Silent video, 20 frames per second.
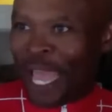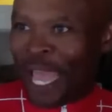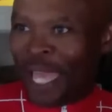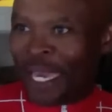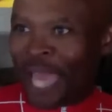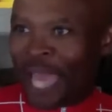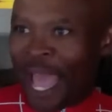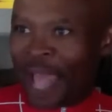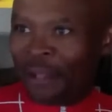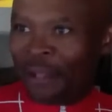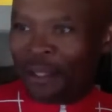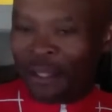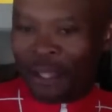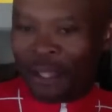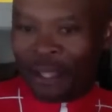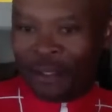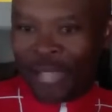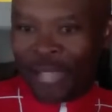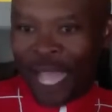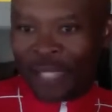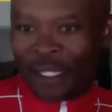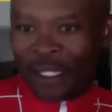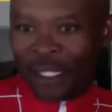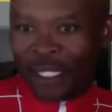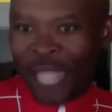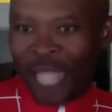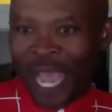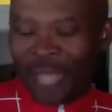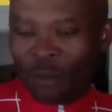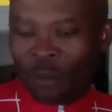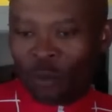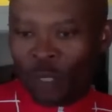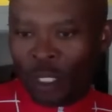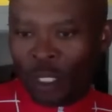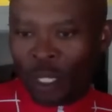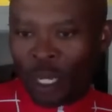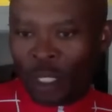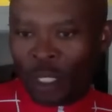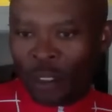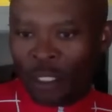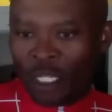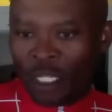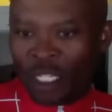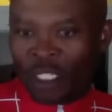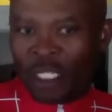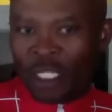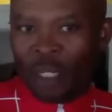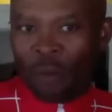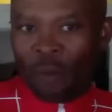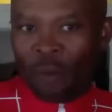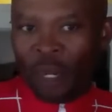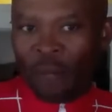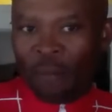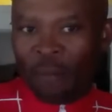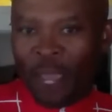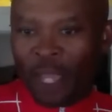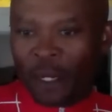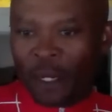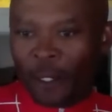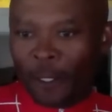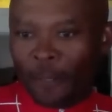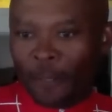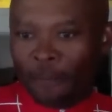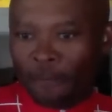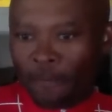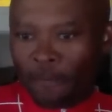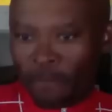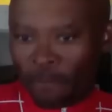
and that that site with uh, DC Rainmaker